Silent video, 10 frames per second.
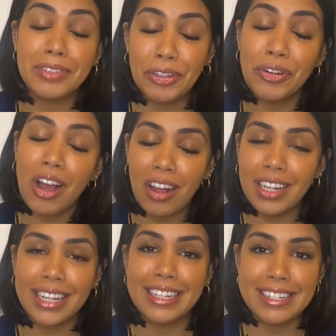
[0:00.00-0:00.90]
through
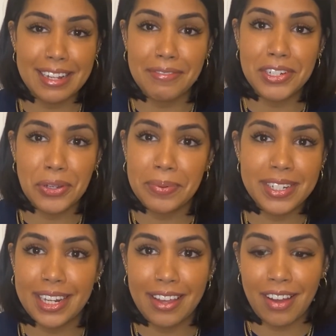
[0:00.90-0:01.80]
calling and stuff is
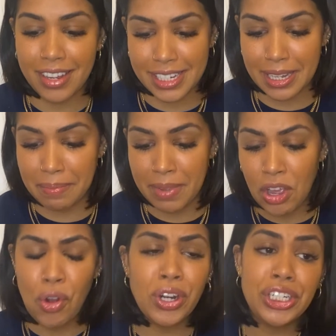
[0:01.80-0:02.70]
always like awesome,
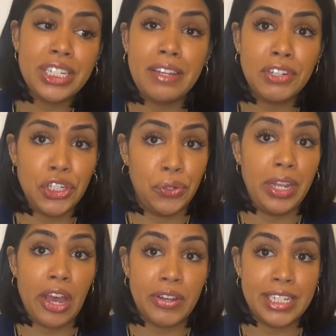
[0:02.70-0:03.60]
or just even
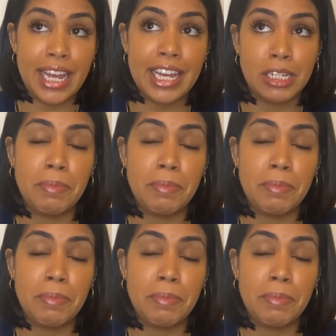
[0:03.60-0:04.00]
shooting out a text.